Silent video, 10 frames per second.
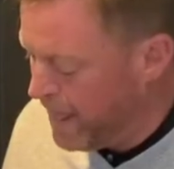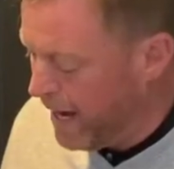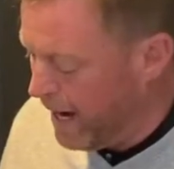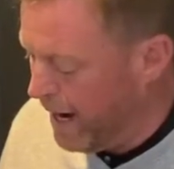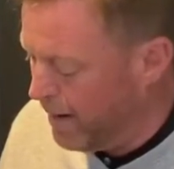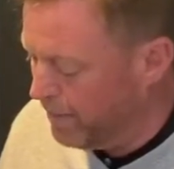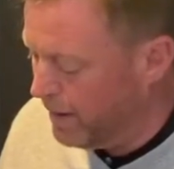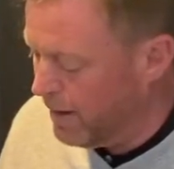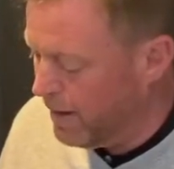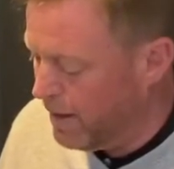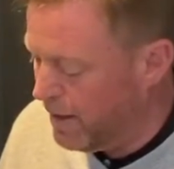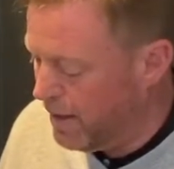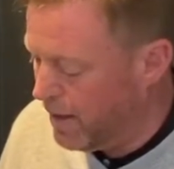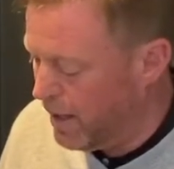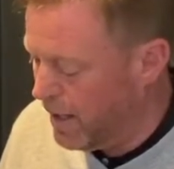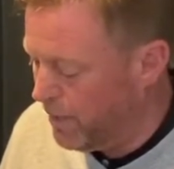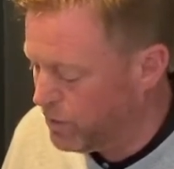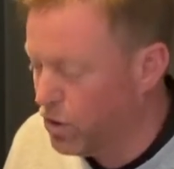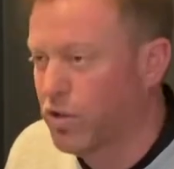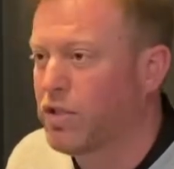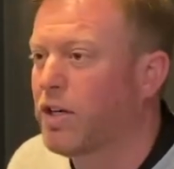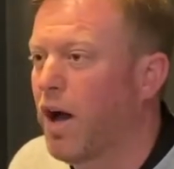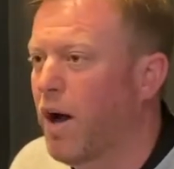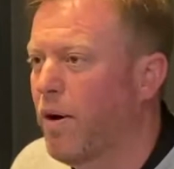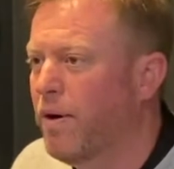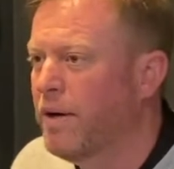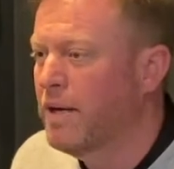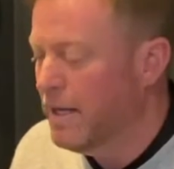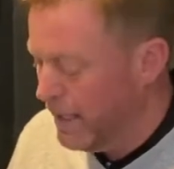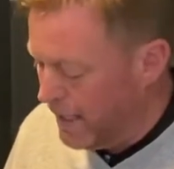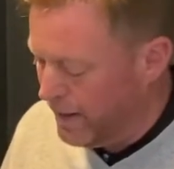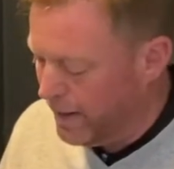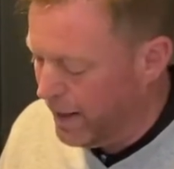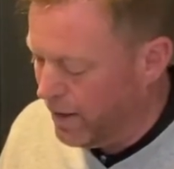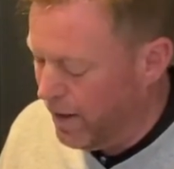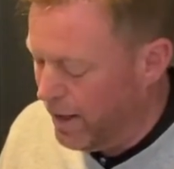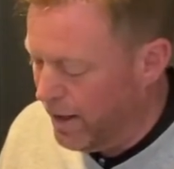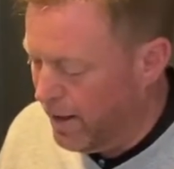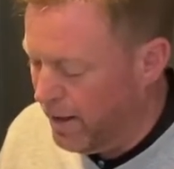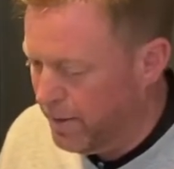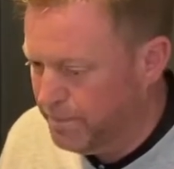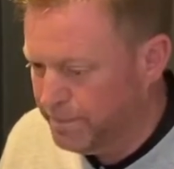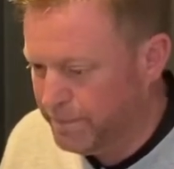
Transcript: I was good to go, and then I got